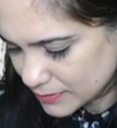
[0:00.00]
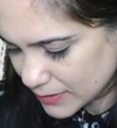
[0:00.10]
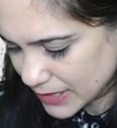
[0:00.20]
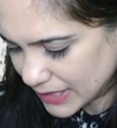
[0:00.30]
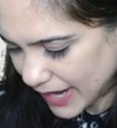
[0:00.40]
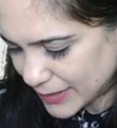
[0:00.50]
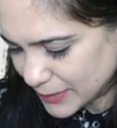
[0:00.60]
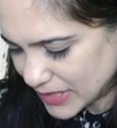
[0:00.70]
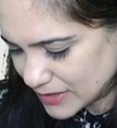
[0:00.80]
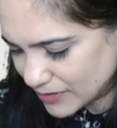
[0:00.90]
it can
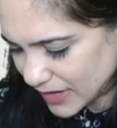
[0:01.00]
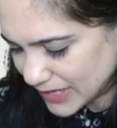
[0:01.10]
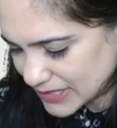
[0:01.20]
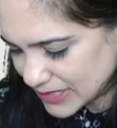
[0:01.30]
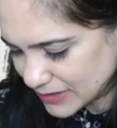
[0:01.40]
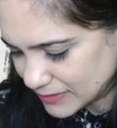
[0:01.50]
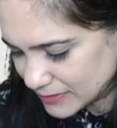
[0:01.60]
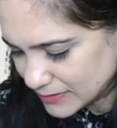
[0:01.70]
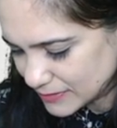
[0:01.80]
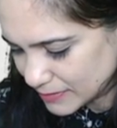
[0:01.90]
be in writing,
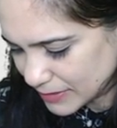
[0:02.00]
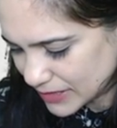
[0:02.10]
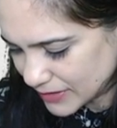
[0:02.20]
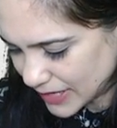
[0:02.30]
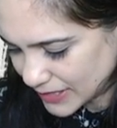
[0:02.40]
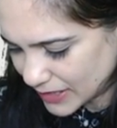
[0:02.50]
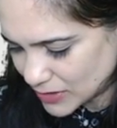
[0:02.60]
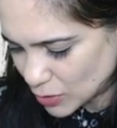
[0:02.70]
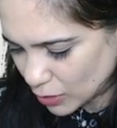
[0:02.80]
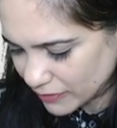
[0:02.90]
but writing is
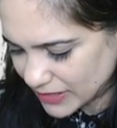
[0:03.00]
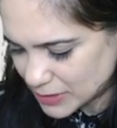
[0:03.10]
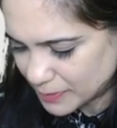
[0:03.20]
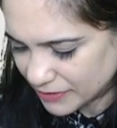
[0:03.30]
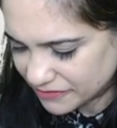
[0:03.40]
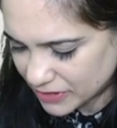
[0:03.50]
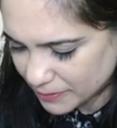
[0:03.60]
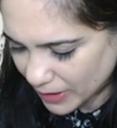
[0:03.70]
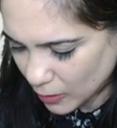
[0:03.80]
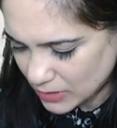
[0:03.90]
always preferred
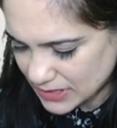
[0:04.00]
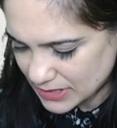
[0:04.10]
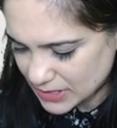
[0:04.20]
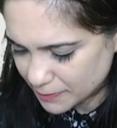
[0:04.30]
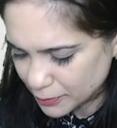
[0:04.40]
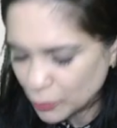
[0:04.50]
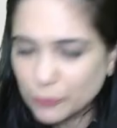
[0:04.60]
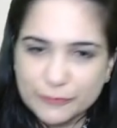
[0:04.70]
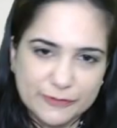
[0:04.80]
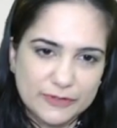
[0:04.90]
because it is a
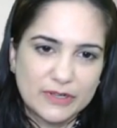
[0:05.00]
proof.